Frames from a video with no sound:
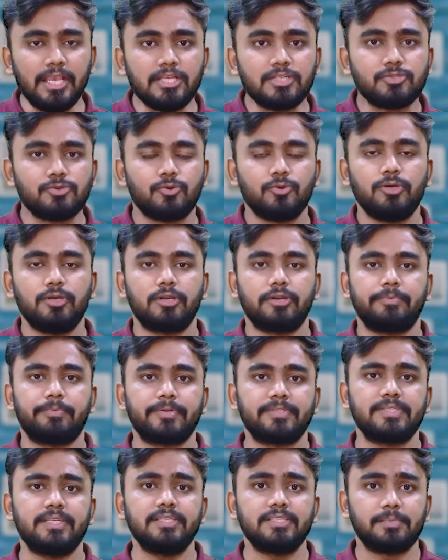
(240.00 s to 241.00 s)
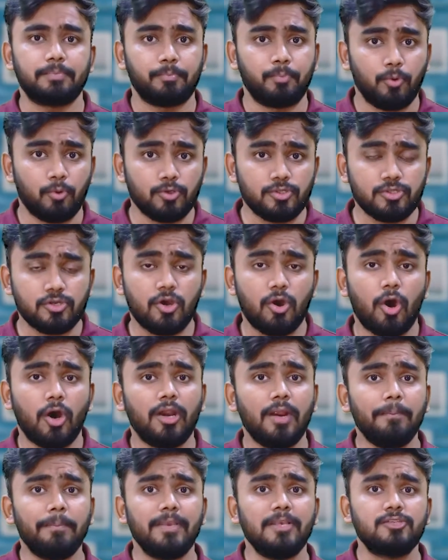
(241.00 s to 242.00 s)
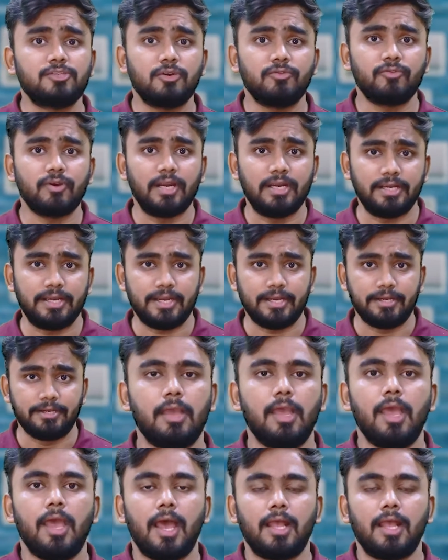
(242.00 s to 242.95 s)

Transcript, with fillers: Each node represents a post or a piece of content,